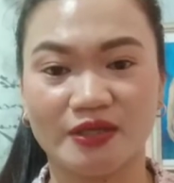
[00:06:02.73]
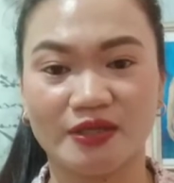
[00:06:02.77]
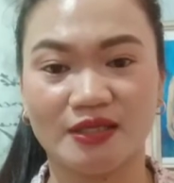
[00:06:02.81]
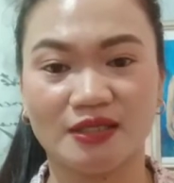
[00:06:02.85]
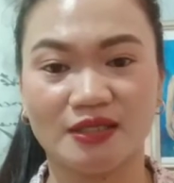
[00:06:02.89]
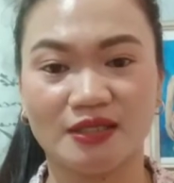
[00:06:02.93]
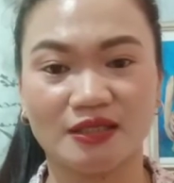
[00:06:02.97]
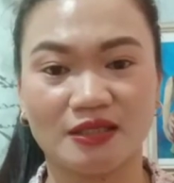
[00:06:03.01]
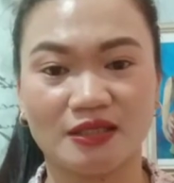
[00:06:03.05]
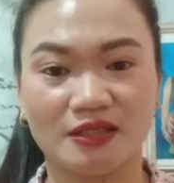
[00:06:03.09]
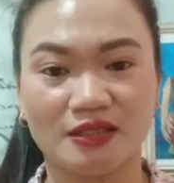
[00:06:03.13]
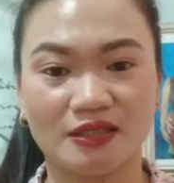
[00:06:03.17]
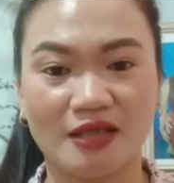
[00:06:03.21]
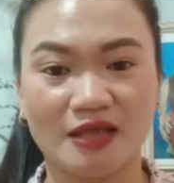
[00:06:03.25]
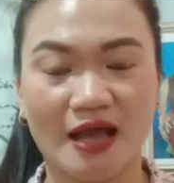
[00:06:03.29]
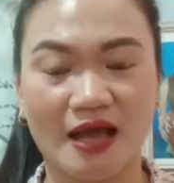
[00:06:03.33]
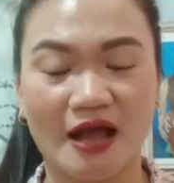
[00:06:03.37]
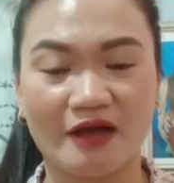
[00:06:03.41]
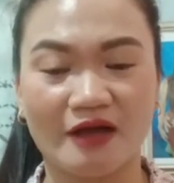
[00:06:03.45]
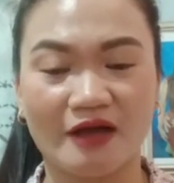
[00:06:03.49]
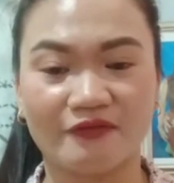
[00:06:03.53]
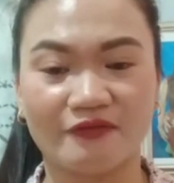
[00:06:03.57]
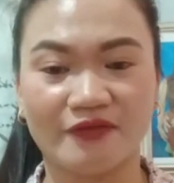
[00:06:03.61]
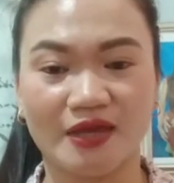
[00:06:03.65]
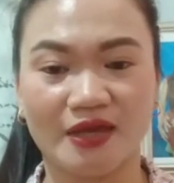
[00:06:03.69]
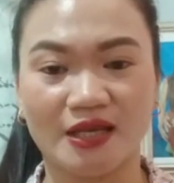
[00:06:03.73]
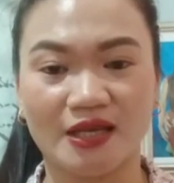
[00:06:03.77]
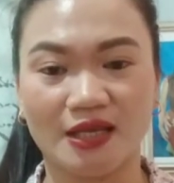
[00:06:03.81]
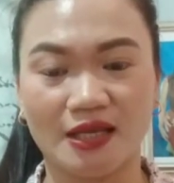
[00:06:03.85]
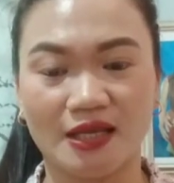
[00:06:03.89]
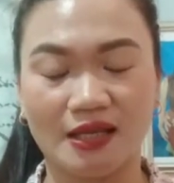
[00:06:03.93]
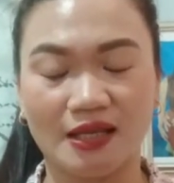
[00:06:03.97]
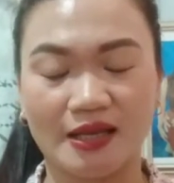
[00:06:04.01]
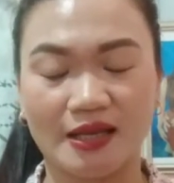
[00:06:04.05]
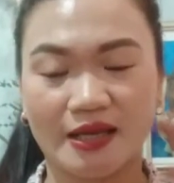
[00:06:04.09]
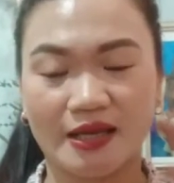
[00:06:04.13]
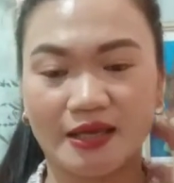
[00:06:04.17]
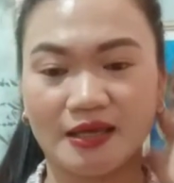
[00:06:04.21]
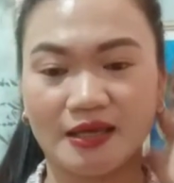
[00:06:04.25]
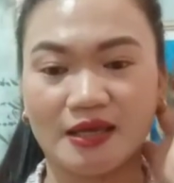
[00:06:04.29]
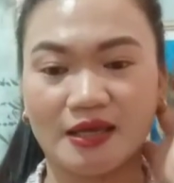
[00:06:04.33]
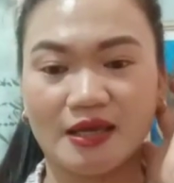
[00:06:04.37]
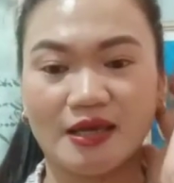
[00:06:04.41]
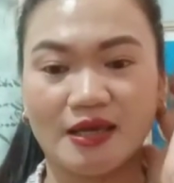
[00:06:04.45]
didn't have any like